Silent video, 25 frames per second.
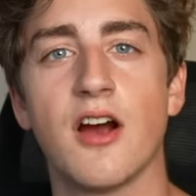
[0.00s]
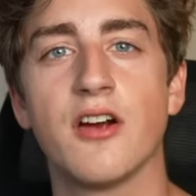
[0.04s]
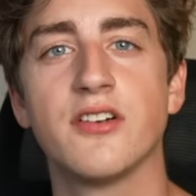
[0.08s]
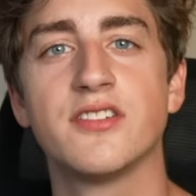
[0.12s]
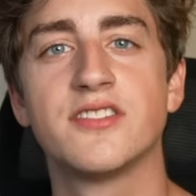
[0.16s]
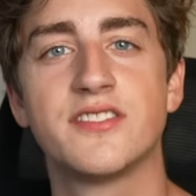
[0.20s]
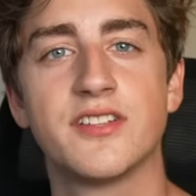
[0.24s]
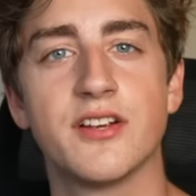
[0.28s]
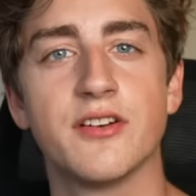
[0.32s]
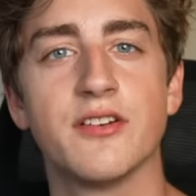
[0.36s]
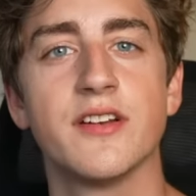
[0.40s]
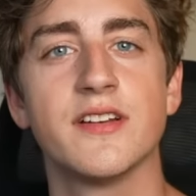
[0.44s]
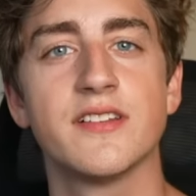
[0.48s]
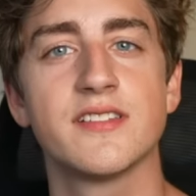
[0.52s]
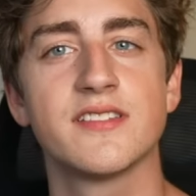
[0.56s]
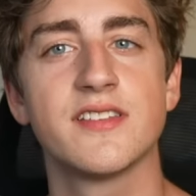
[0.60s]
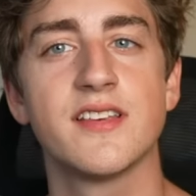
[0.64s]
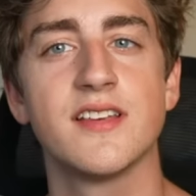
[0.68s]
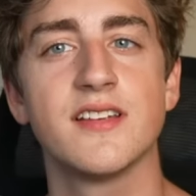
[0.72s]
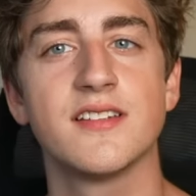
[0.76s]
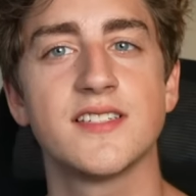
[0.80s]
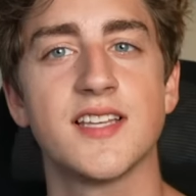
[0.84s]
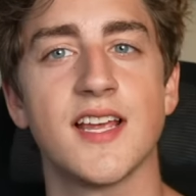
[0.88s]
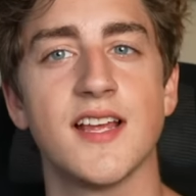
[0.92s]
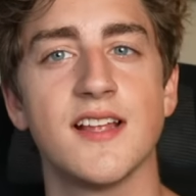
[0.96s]
are
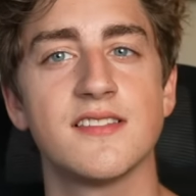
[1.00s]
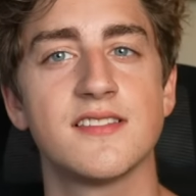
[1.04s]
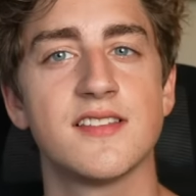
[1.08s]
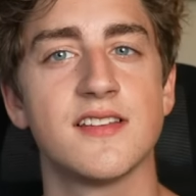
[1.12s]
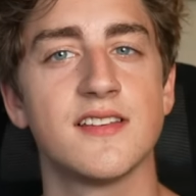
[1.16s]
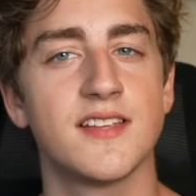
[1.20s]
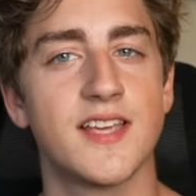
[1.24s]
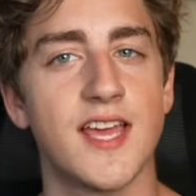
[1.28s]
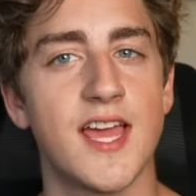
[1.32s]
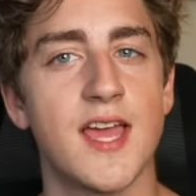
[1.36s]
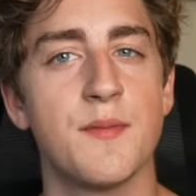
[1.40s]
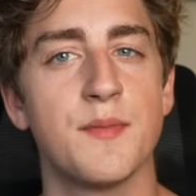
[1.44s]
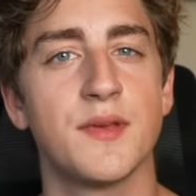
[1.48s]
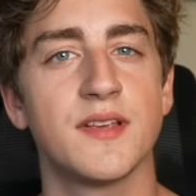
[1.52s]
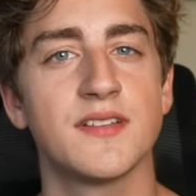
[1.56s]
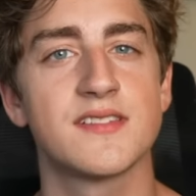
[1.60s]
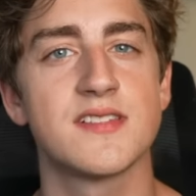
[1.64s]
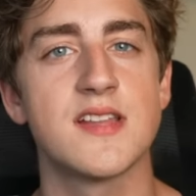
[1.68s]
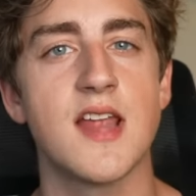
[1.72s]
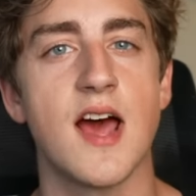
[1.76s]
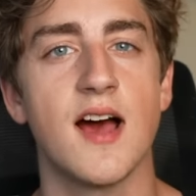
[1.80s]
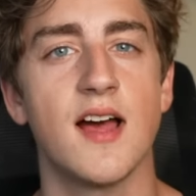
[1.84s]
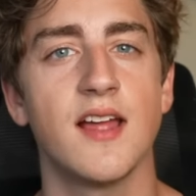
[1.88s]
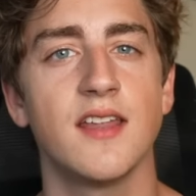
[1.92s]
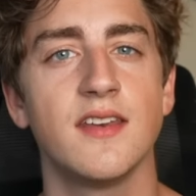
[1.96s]
seriously intense and
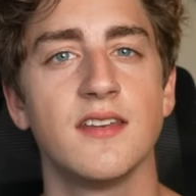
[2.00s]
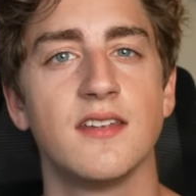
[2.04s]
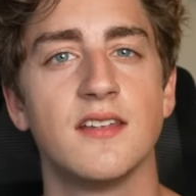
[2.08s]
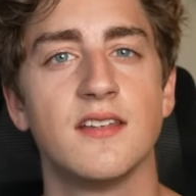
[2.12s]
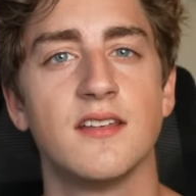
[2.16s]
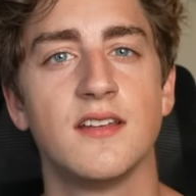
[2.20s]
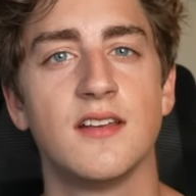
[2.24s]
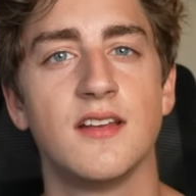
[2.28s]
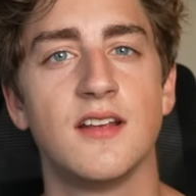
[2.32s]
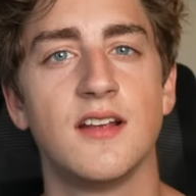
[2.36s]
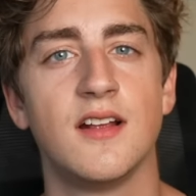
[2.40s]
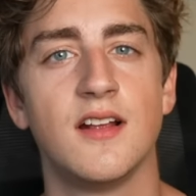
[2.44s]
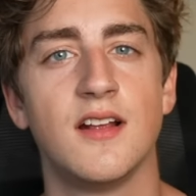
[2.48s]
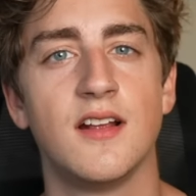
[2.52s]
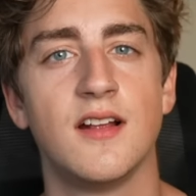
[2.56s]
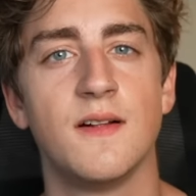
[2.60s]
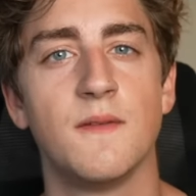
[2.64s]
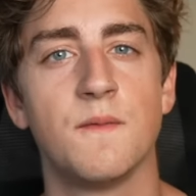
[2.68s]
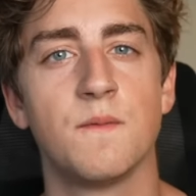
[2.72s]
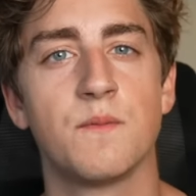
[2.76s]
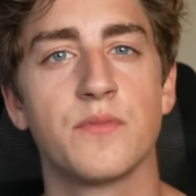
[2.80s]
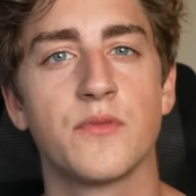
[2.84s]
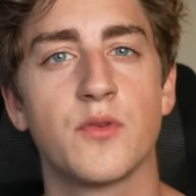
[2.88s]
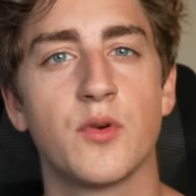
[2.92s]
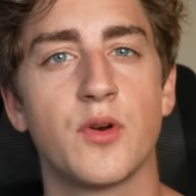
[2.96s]
gaming's not?
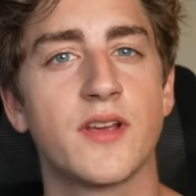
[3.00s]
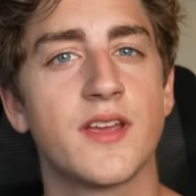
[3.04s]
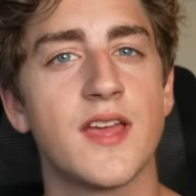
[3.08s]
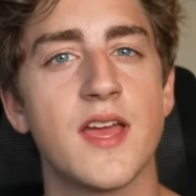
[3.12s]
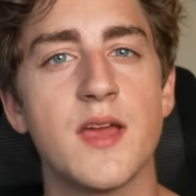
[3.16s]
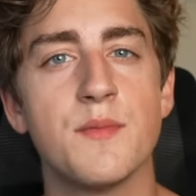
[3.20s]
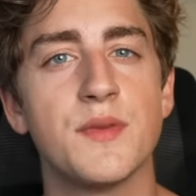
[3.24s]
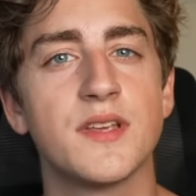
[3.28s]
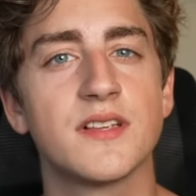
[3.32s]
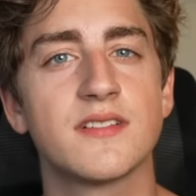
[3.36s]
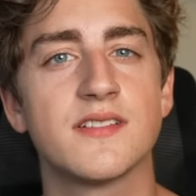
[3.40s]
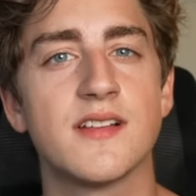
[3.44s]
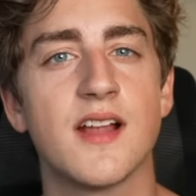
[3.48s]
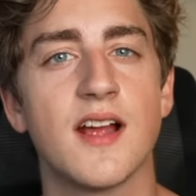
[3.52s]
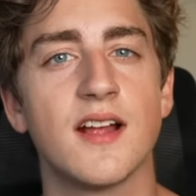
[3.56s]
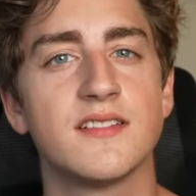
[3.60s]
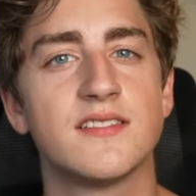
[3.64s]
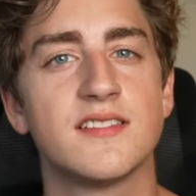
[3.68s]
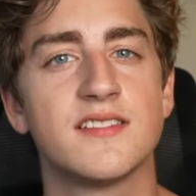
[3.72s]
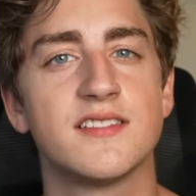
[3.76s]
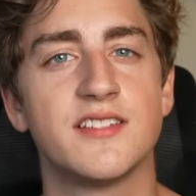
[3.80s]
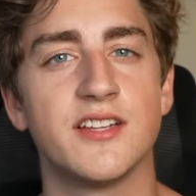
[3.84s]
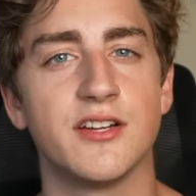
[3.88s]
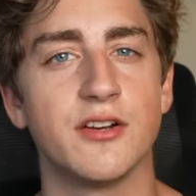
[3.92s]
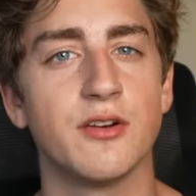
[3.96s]
But gaming's
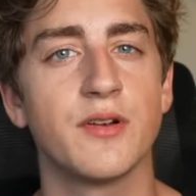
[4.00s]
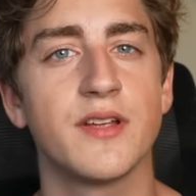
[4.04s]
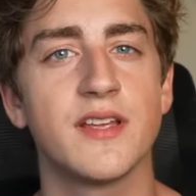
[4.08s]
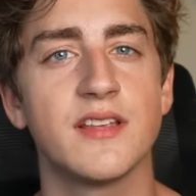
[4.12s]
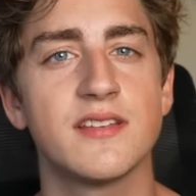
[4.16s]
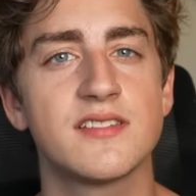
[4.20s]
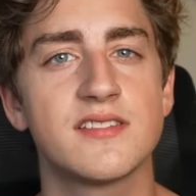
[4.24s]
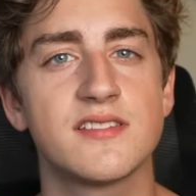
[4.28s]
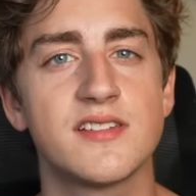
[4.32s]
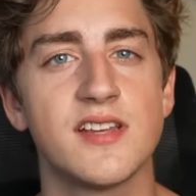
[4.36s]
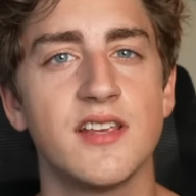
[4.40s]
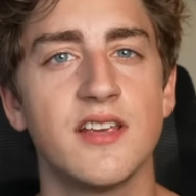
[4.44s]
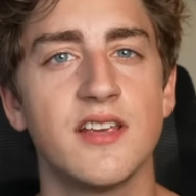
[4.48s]
not serious to